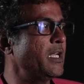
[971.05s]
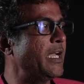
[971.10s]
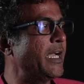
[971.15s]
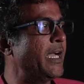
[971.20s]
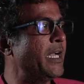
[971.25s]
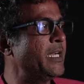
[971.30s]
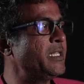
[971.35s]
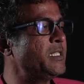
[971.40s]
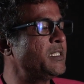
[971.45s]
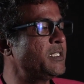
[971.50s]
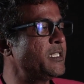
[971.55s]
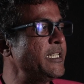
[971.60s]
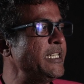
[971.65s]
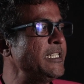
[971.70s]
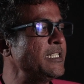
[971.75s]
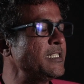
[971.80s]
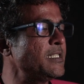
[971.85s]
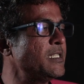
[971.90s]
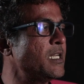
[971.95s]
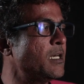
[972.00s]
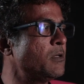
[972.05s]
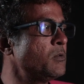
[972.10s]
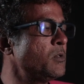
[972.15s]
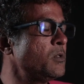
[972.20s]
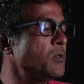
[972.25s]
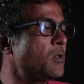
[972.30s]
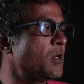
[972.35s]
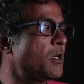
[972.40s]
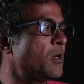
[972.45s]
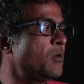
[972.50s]
and it shrinks down
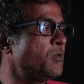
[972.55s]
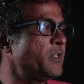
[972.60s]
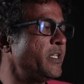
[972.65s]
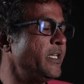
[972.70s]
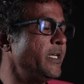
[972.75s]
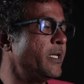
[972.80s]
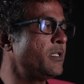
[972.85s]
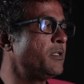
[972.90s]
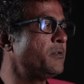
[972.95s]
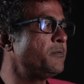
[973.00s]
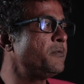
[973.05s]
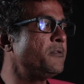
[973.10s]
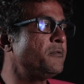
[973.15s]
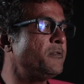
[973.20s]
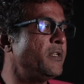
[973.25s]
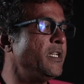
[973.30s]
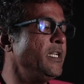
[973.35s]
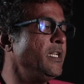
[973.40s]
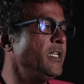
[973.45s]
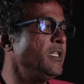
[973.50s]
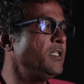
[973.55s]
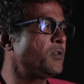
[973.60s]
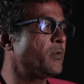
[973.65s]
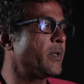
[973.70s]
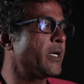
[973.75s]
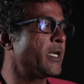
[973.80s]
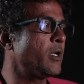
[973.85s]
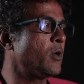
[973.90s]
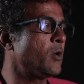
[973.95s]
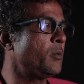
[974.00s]
to around 350
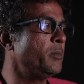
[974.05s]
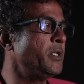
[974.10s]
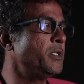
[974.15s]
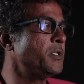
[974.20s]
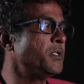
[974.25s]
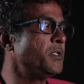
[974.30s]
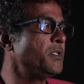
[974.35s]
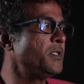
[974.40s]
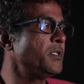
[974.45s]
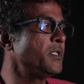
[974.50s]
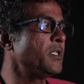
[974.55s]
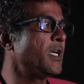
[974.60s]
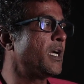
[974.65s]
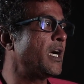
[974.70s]
square kilometers